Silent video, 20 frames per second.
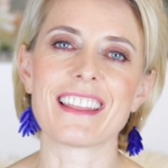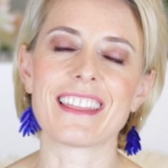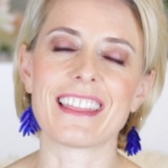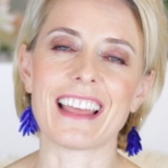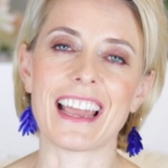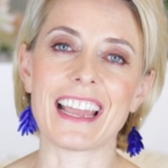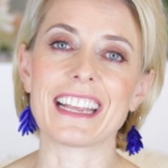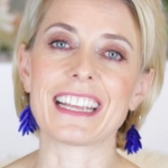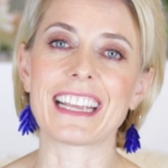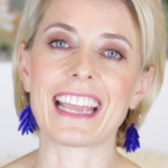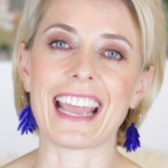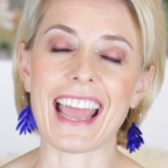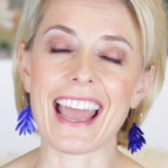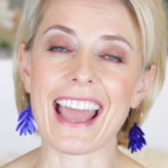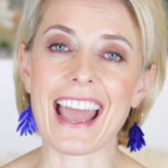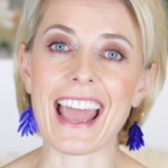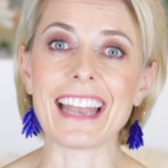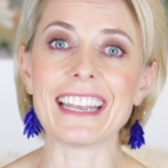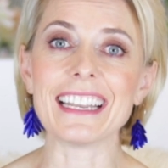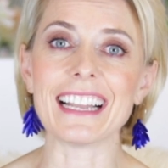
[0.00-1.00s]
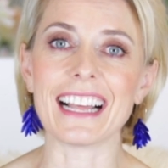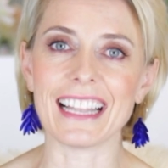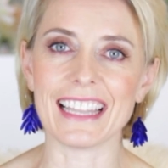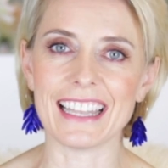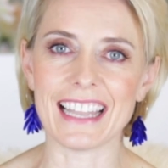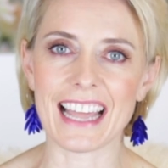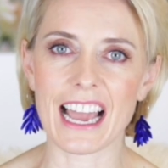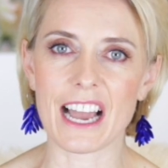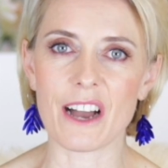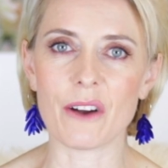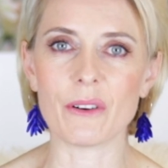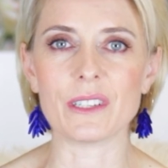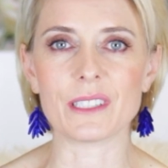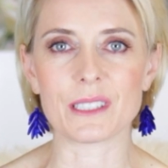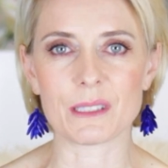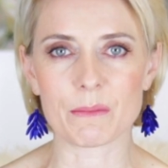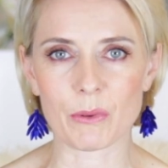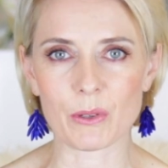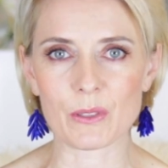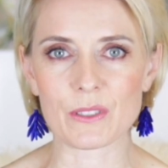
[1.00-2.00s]
they can allow a
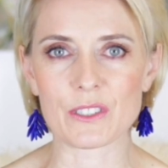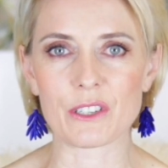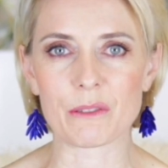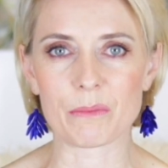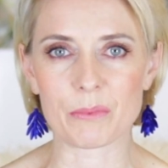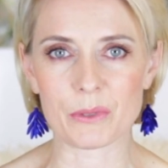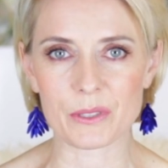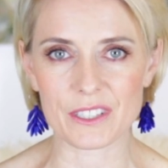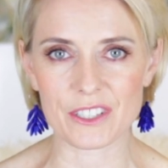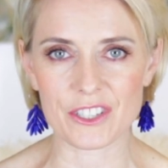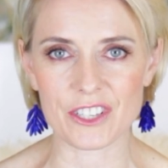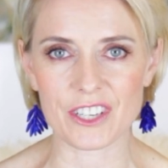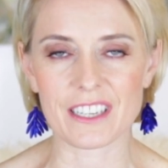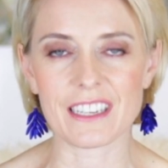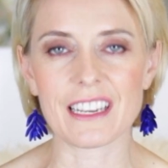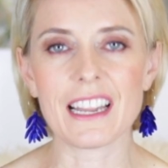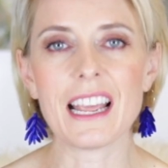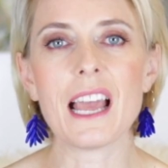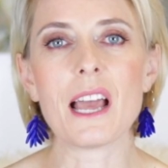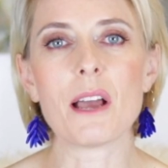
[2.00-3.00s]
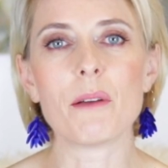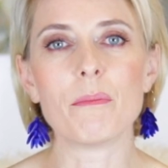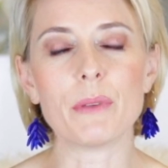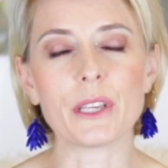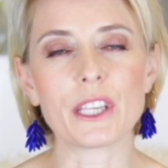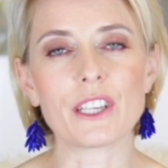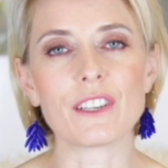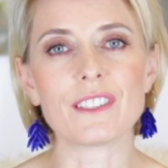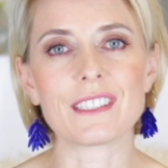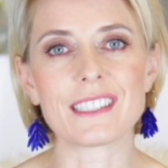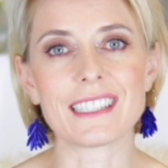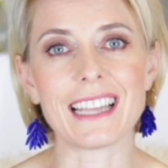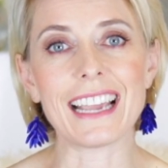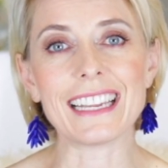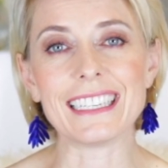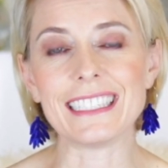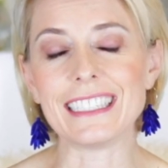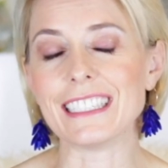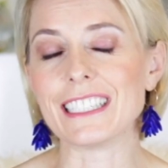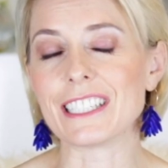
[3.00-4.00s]
sponsored position, because they
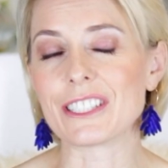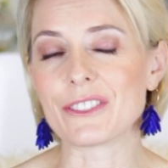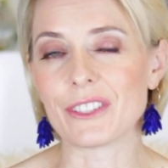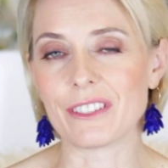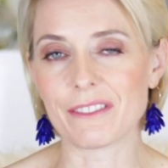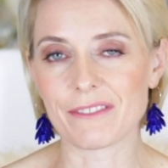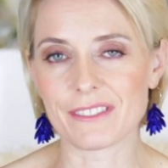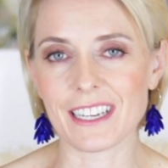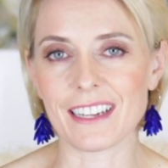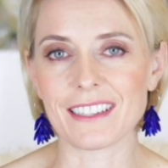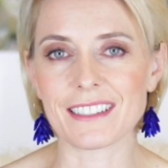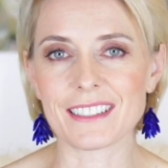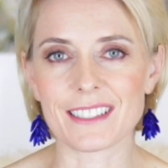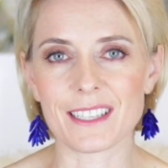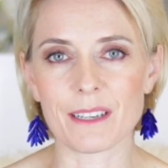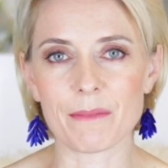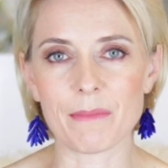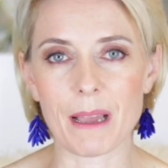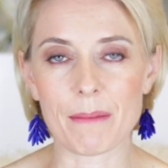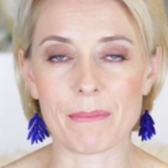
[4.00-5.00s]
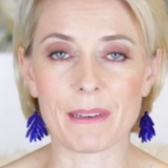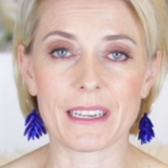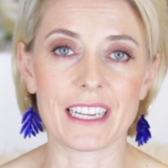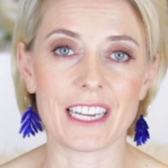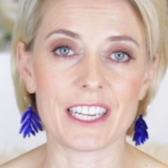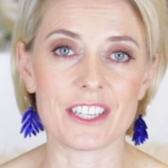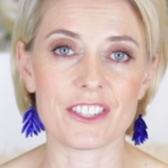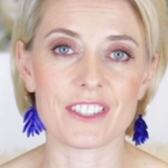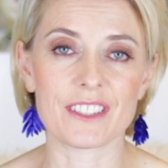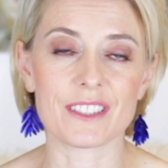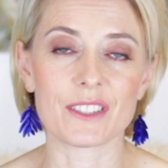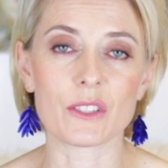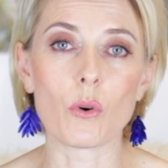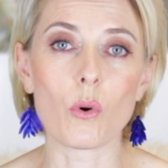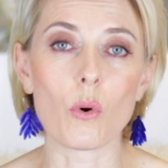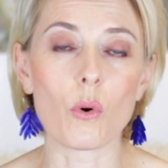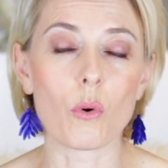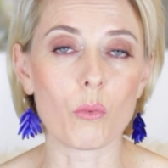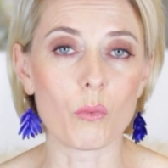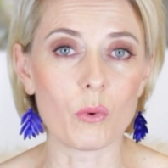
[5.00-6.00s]
needed to have done some applications,
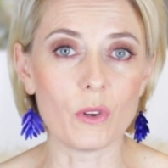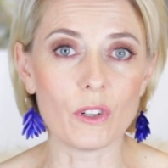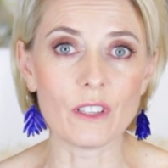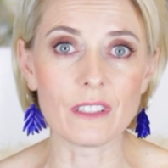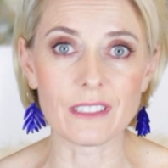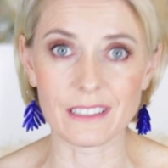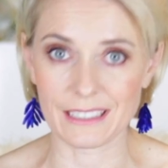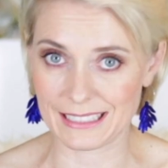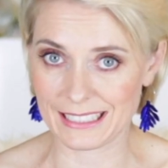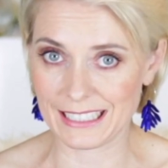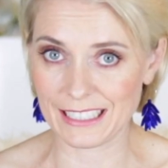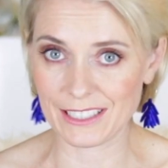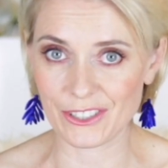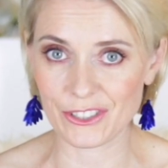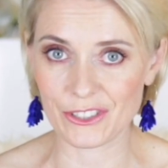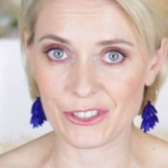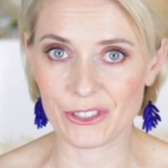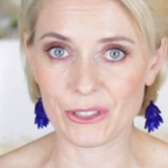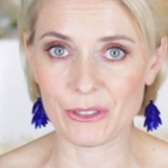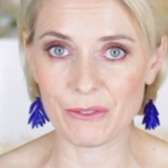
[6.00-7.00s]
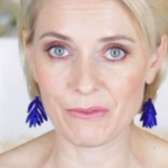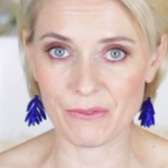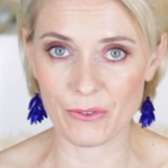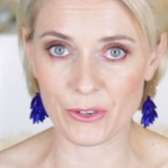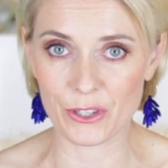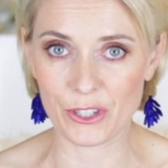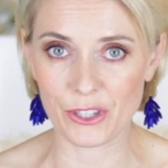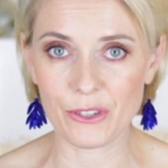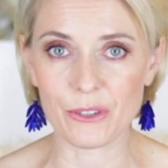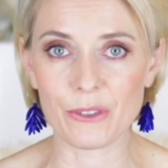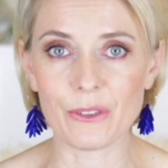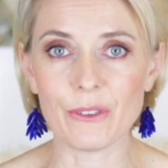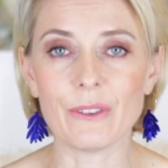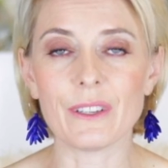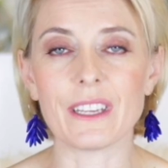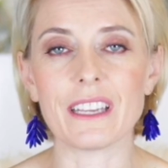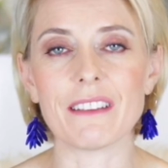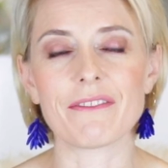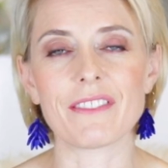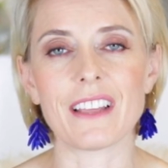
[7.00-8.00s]
or will need to do for you.
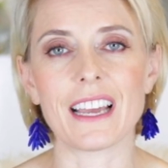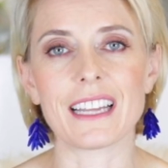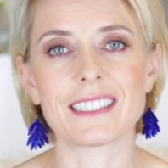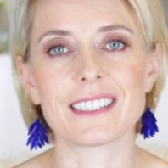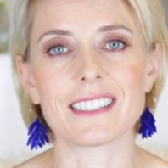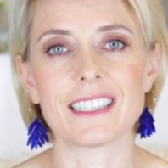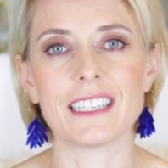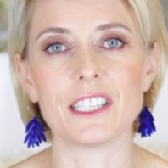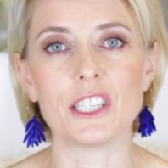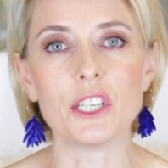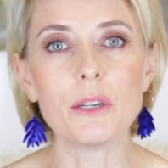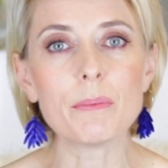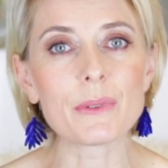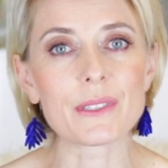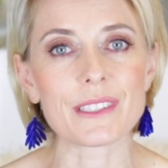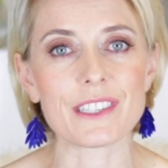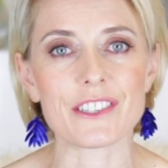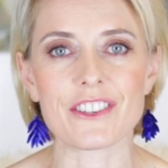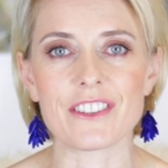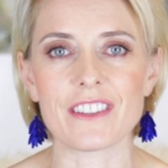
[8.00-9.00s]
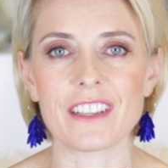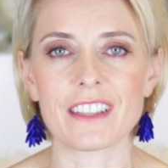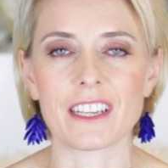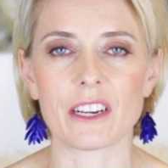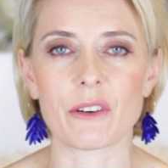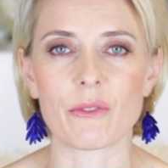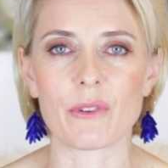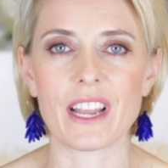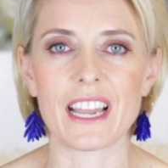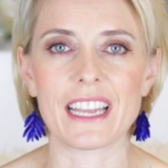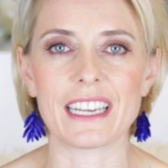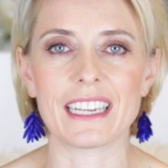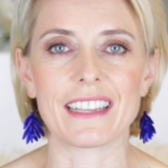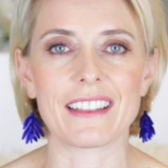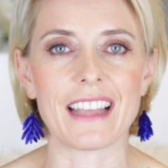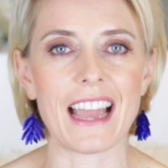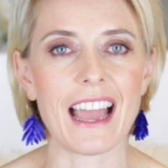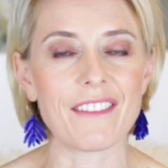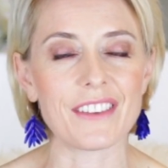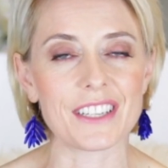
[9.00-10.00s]
If that's a new position that they're creating and
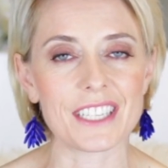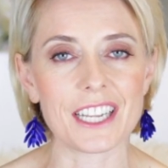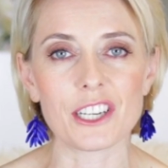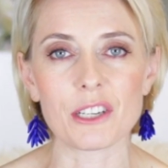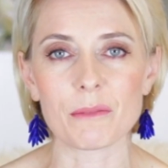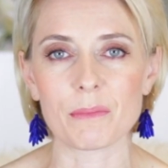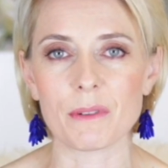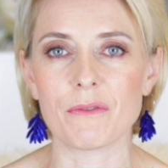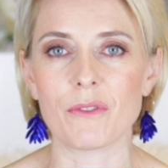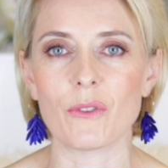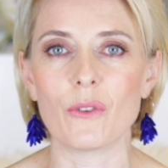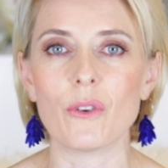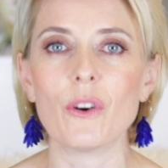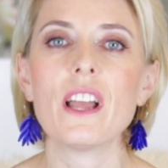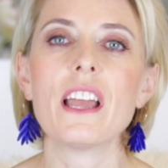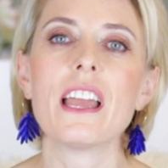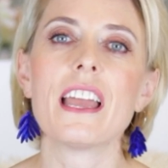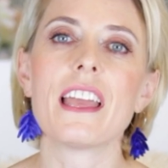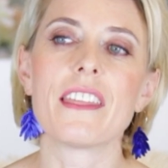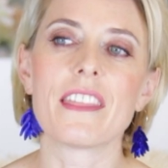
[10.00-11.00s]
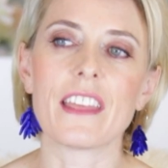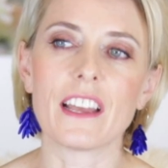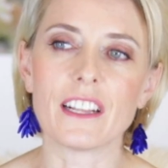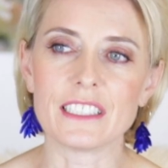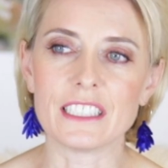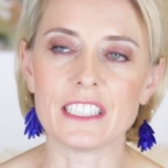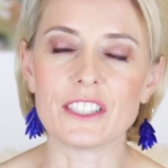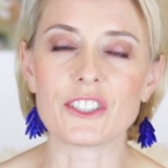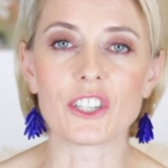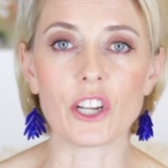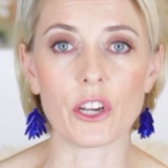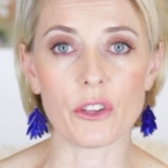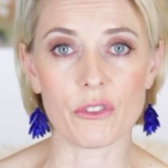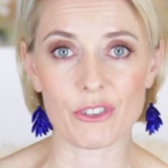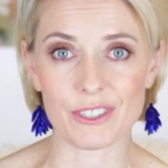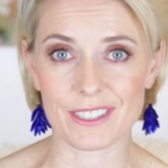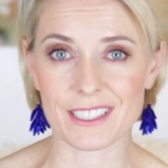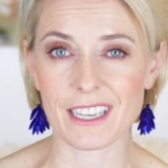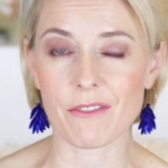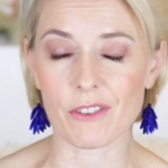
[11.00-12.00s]
they haven't done it before, they'll need to go
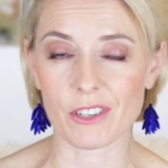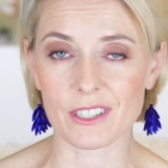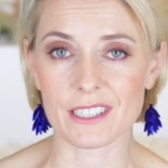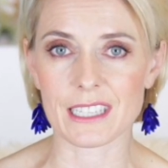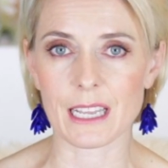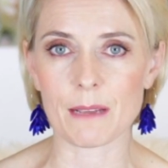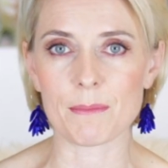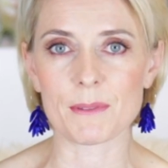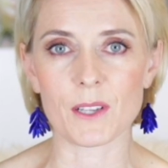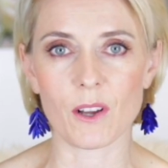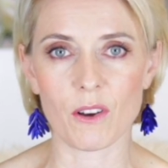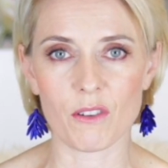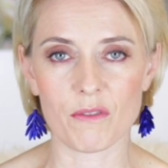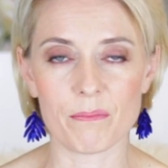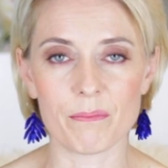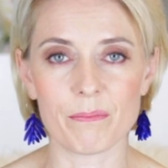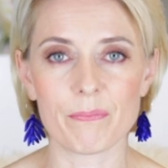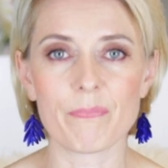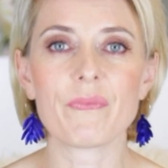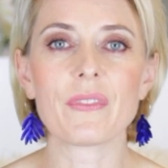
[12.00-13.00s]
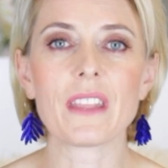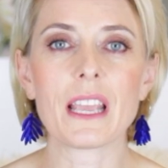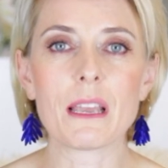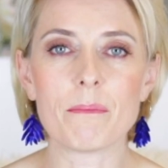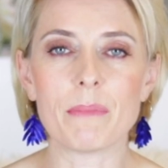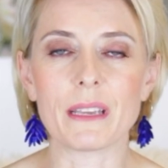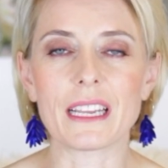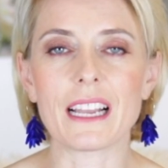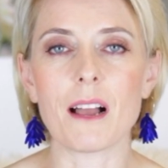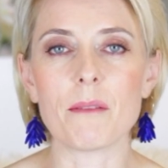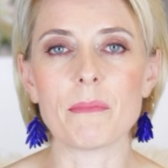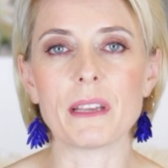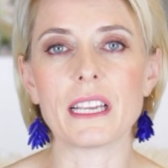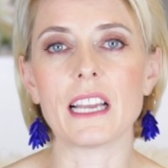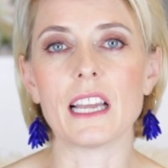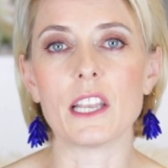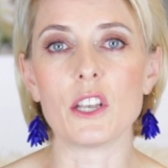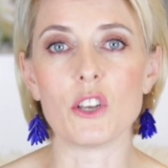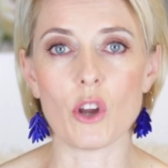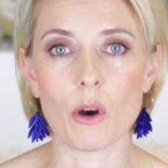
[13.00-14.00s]
through several steps of becoming
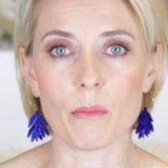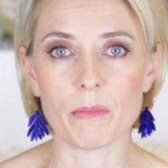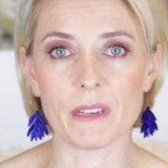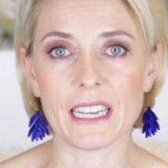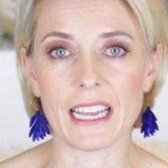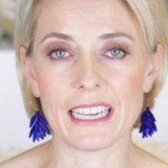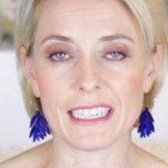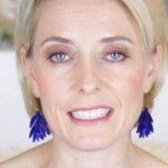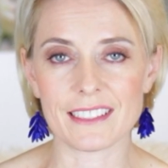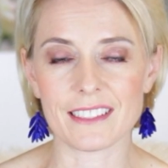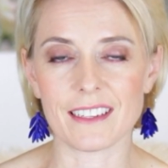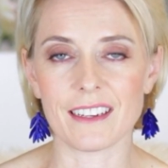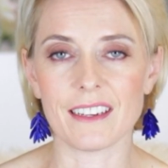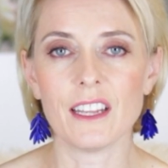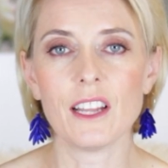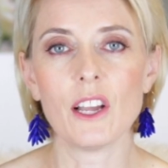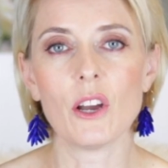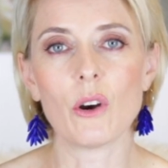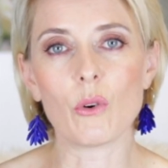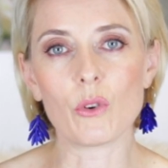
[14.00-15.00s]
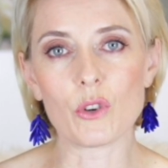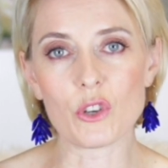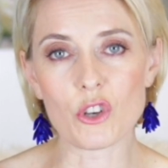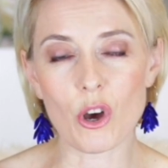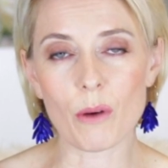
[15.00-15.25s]
a nominator, or